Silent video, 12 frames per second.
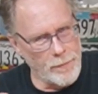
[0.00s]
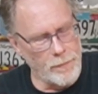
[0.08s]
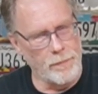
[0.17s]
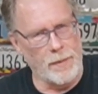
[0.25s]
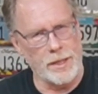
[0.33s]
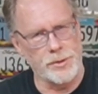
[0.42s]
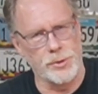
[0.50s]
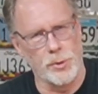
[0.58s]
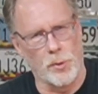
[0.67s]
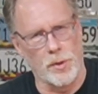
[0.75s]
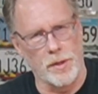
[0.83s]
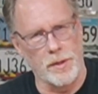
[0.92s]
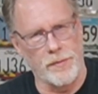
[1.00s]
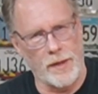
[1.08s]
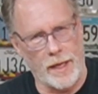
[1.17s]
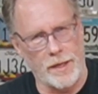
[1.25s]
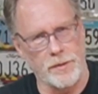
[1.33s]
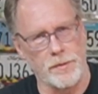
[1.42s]
Make sure
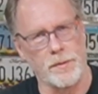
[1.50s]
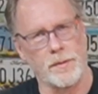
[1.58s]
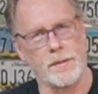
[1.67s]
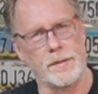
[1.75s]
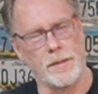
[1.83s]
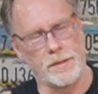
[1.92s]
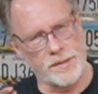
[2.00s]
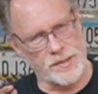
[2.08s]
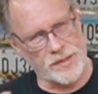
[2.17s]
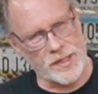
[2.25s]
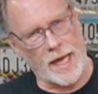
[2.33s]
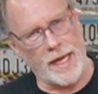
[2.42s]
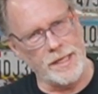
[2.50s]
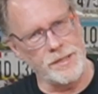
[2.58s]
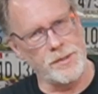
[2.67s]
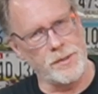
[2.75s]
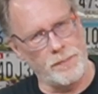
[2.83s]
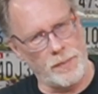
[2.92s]
that the
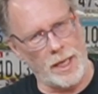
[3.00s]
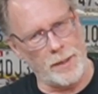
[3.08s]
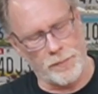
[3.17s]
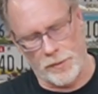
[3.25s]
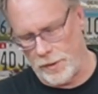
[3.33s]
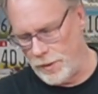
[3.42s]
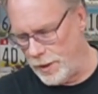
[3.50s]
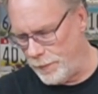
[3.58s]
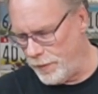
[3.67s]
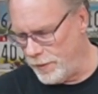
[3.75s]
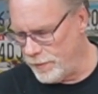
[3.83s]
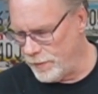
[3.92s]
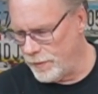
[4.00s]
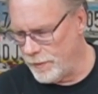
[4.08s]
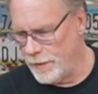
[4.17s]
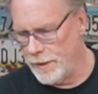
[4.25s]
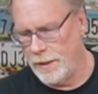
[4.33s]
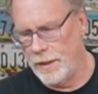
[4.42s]
size of the paper clip,
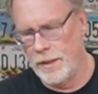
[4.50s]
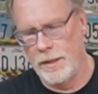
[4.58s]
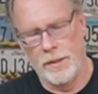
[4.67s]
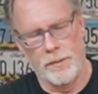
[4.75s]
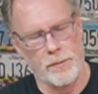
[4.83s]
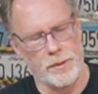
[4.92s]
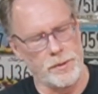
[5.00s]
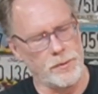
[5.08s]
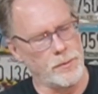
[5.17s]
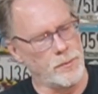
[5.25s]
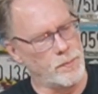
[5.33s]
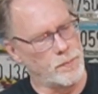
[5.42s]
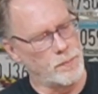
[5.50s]
when you